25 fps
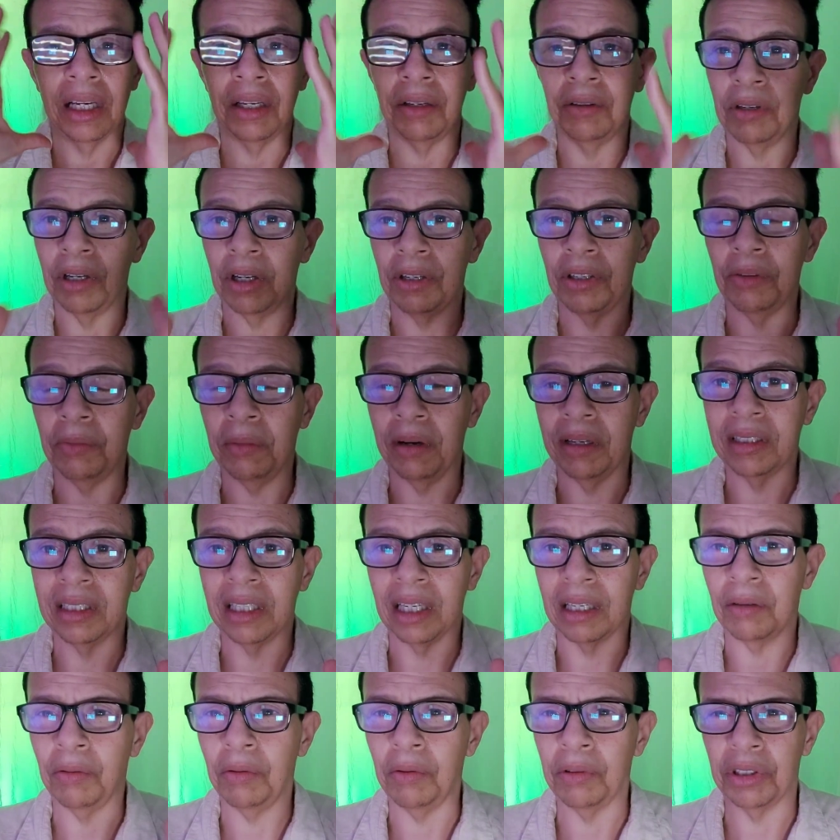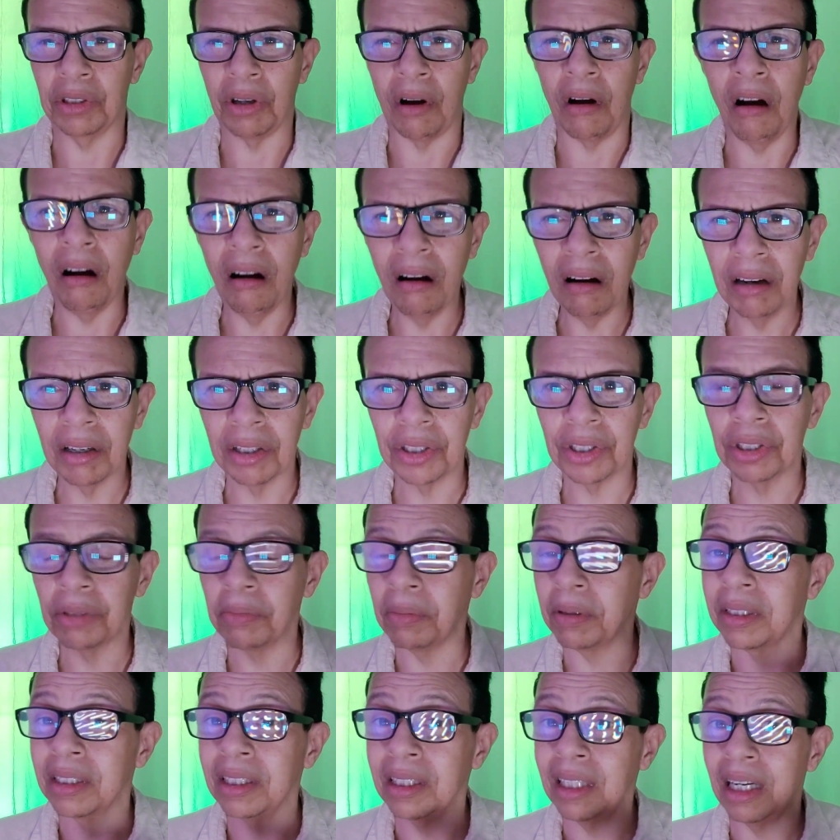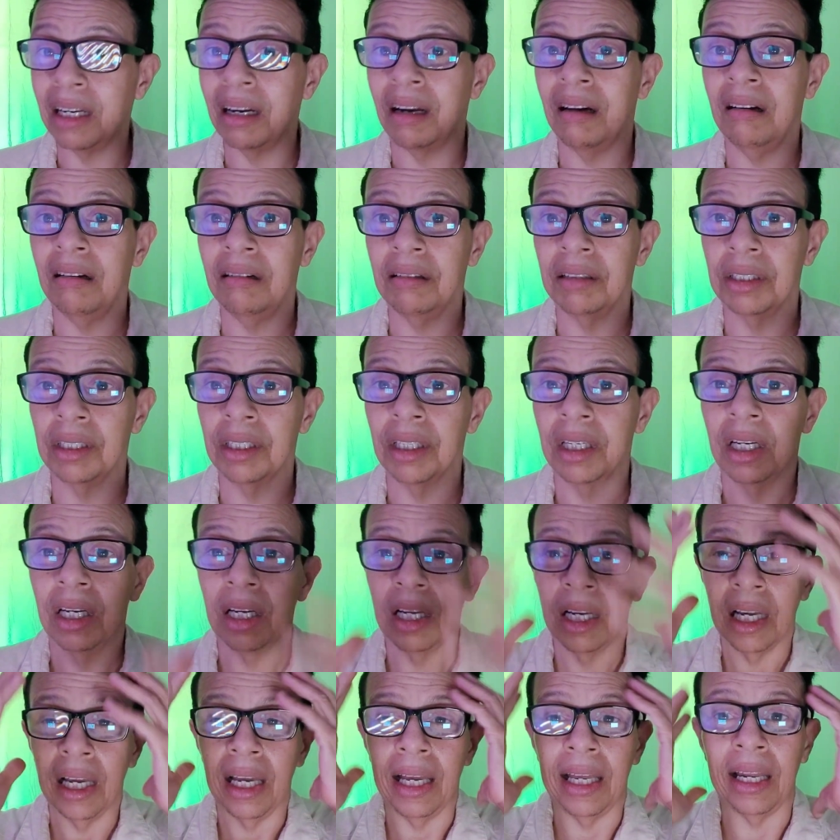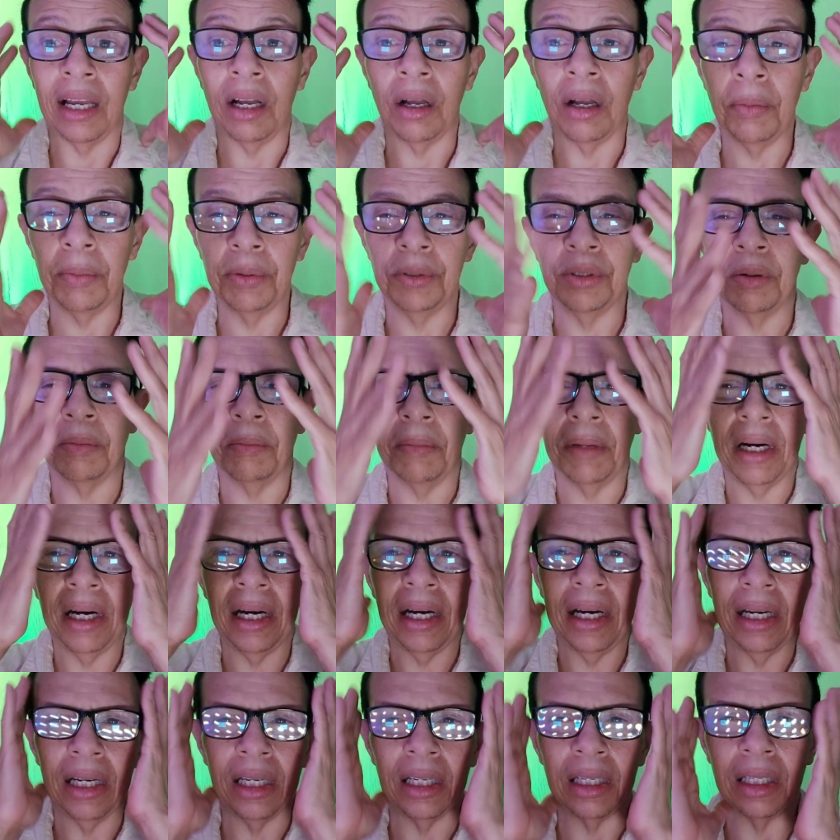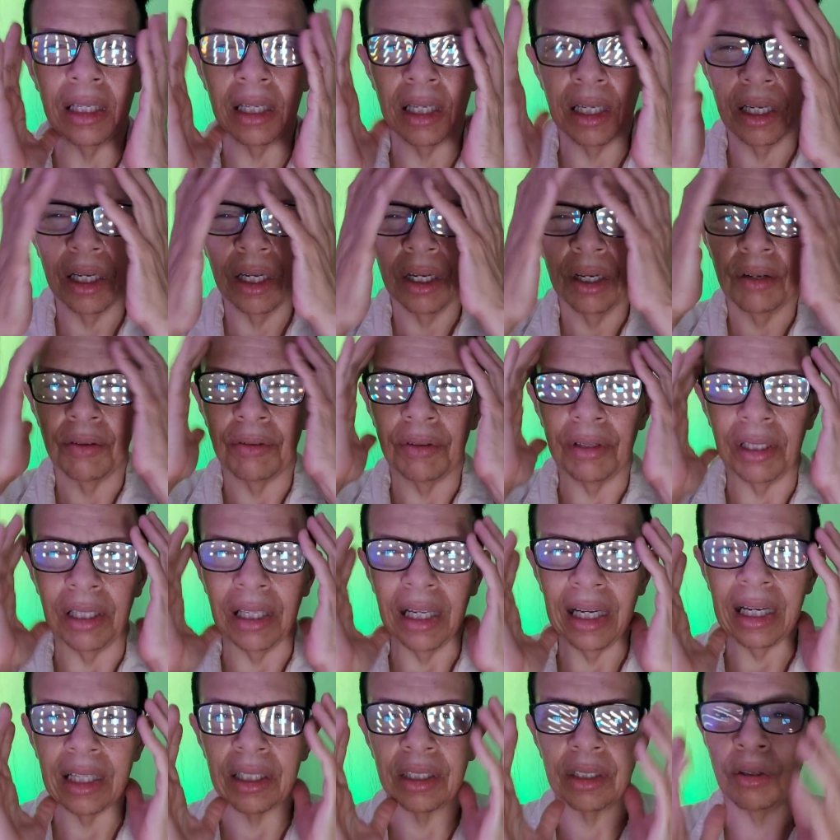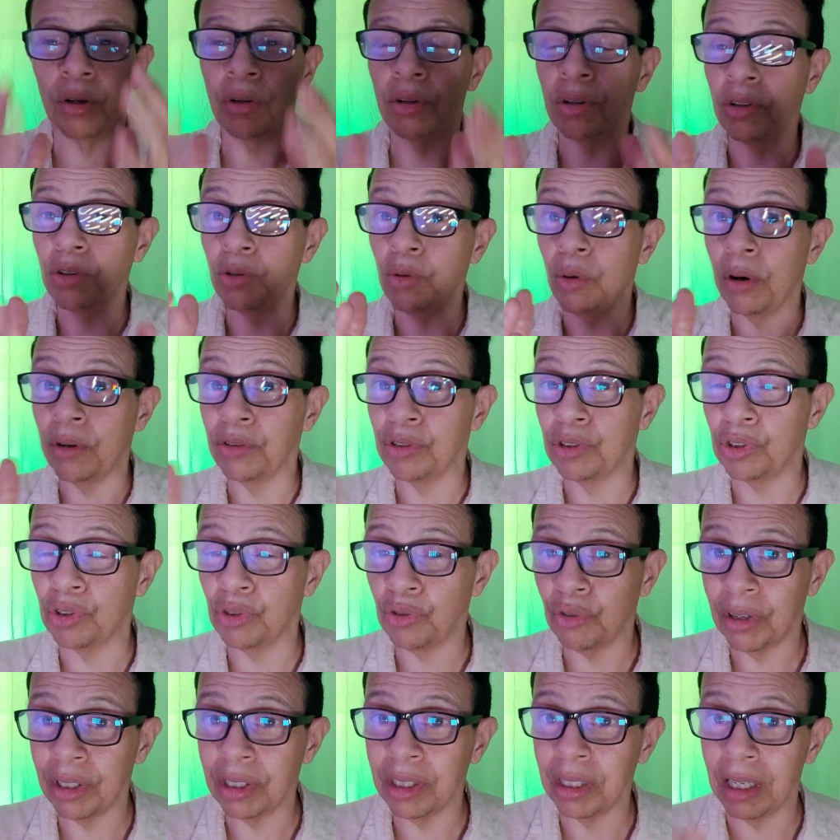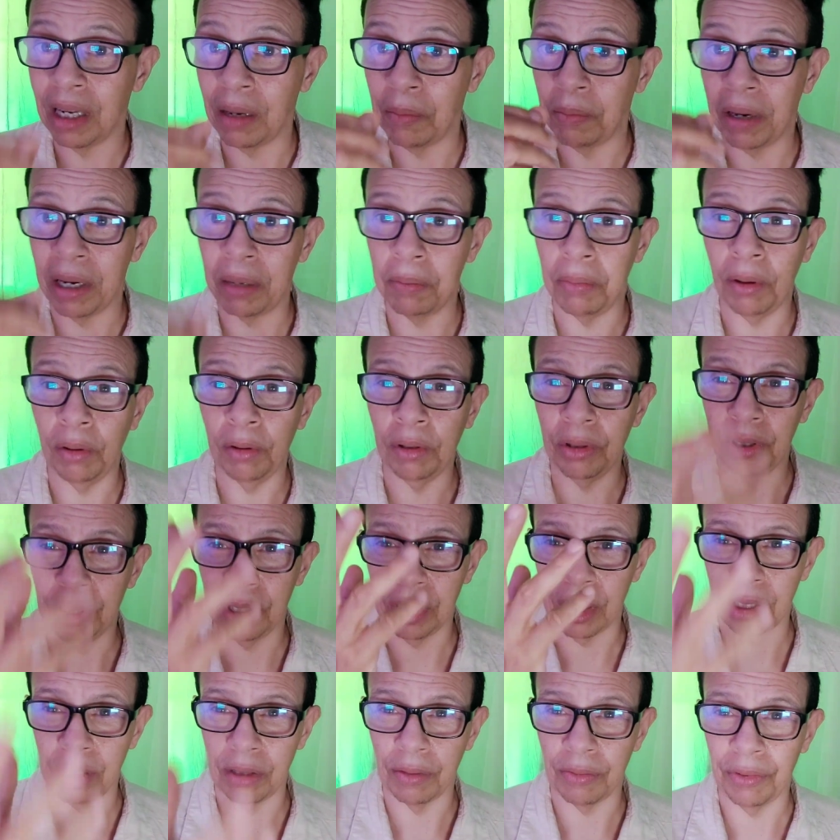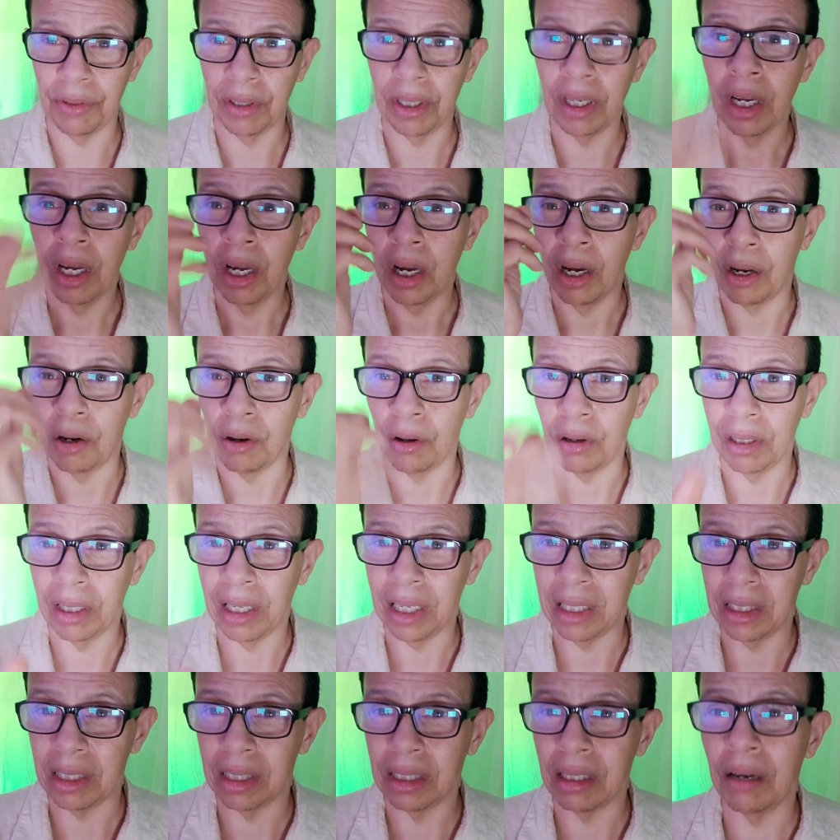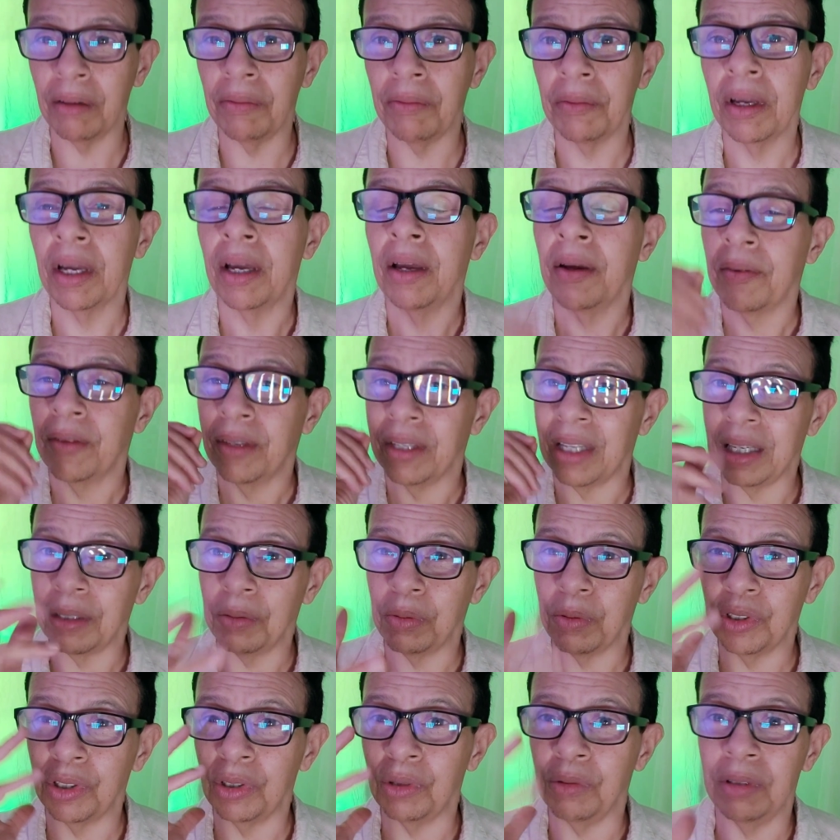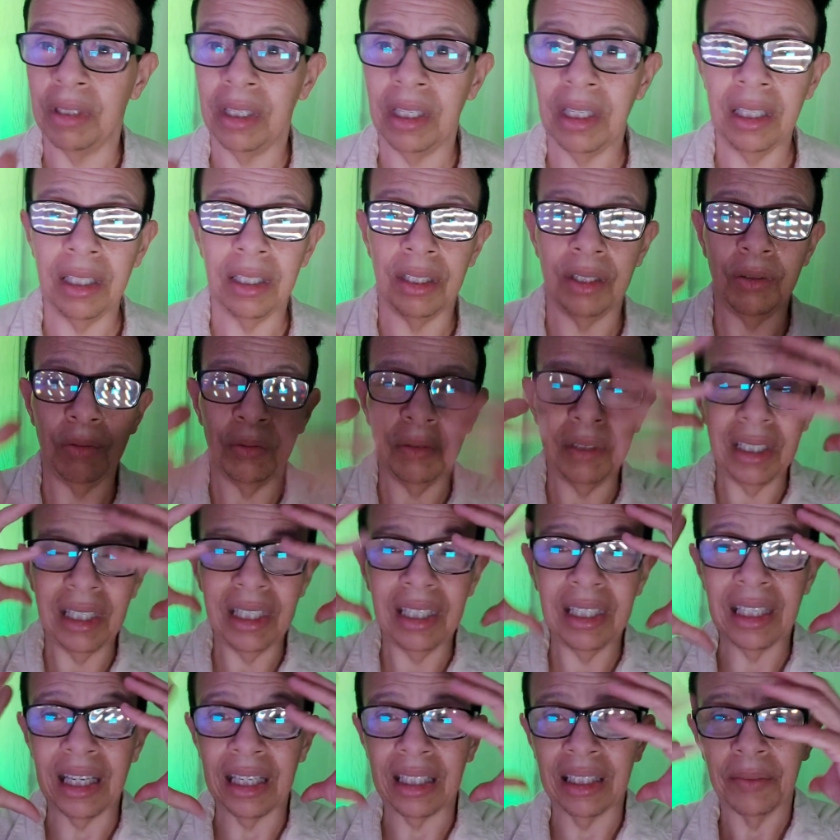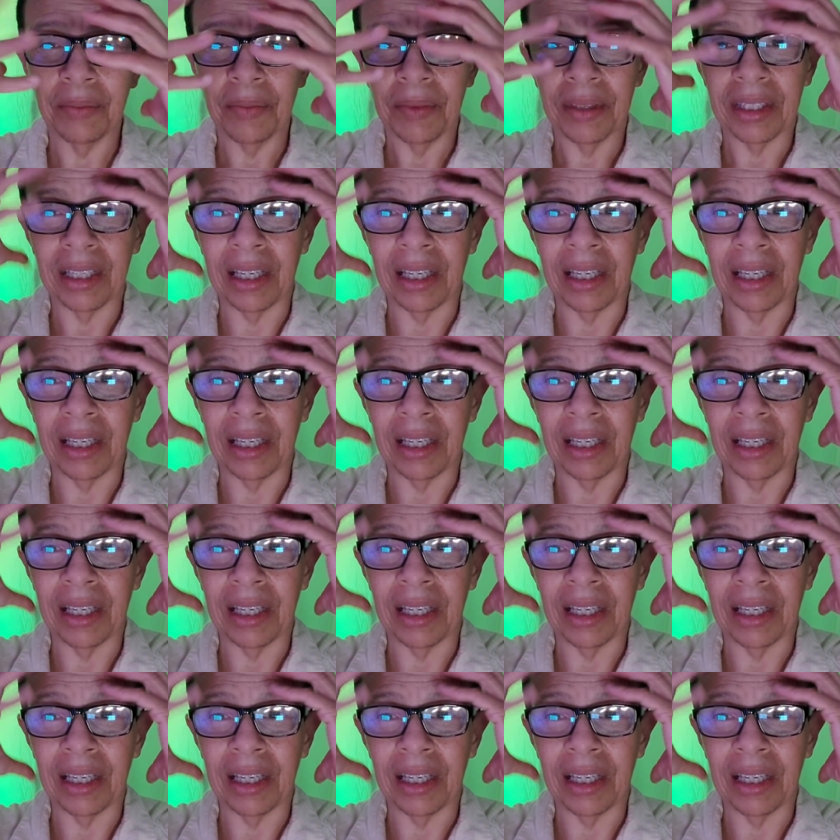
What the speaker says: You know, you might say, oh, it's harsh, but it's not harsh. It helps your mind relax. Those of you who are stressed and have bipolar and schizophrenia and all that stuff, that's what you need. You need that